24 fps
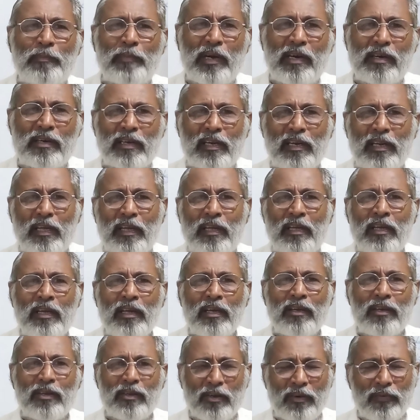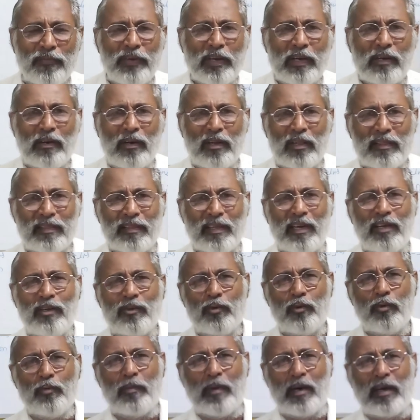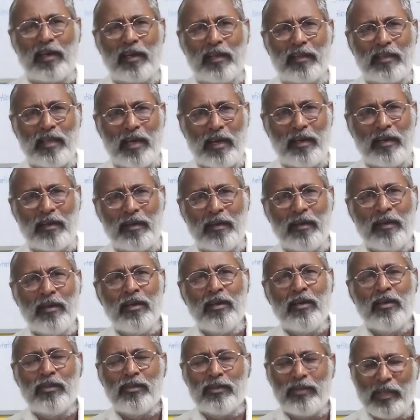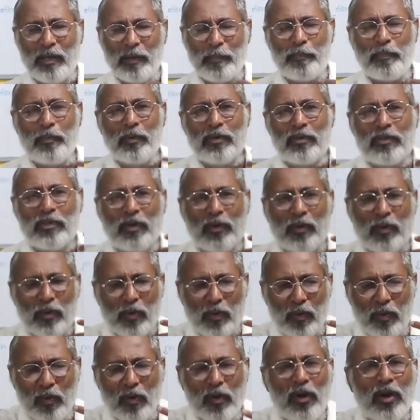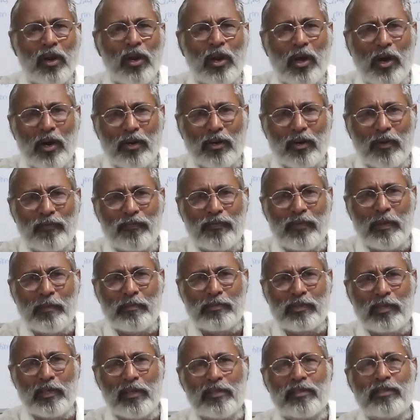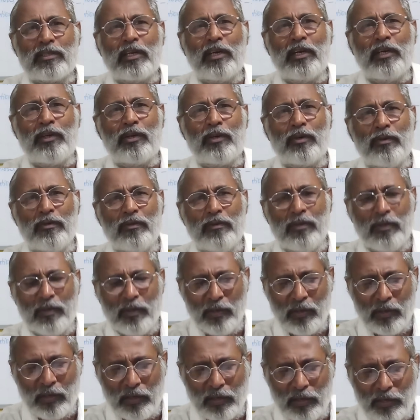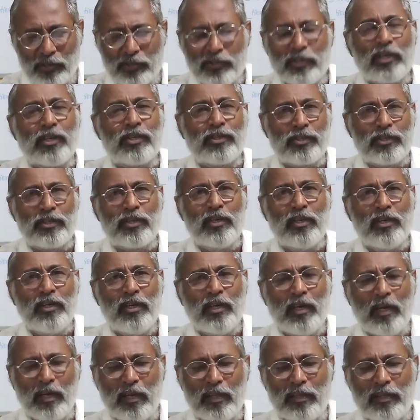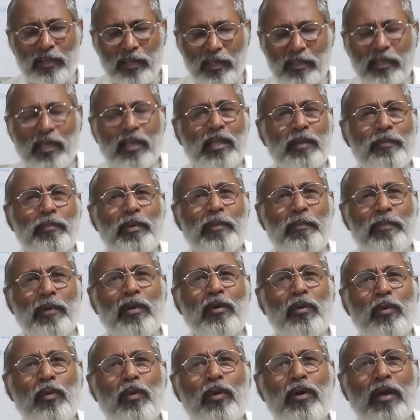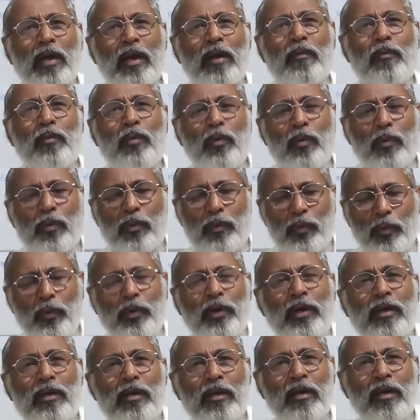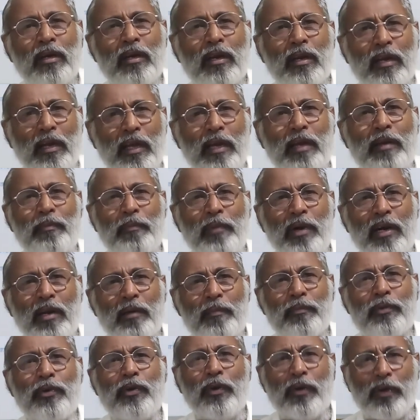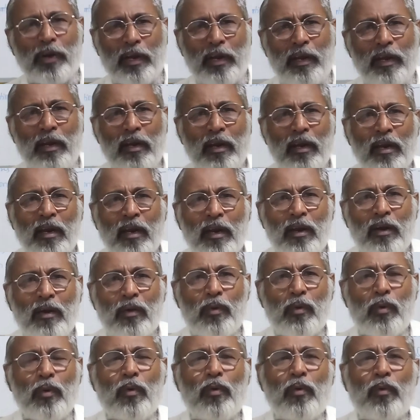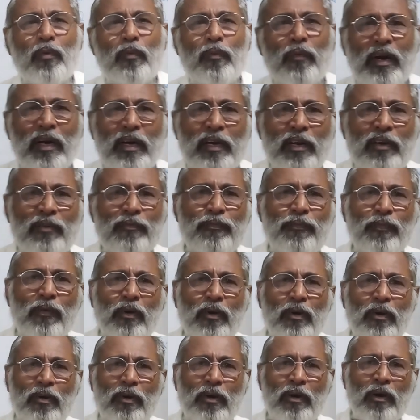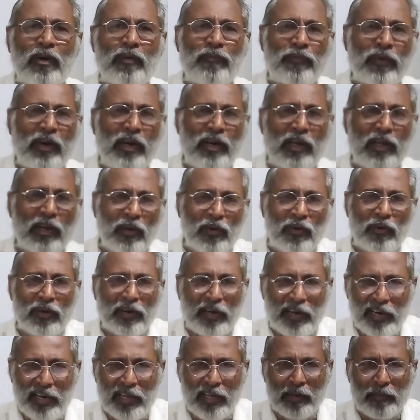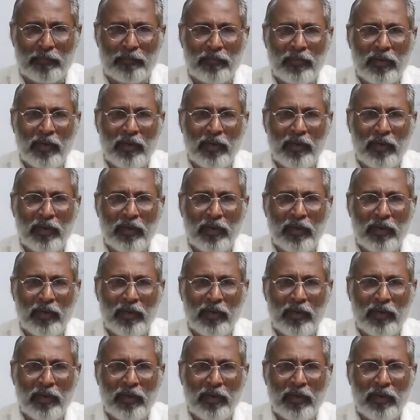mentally. You know, we call tanu, mana, dhan. They put the whole lot of themselves into research. And these are the people who do it. Like Madame Curie, who went in for finding out radium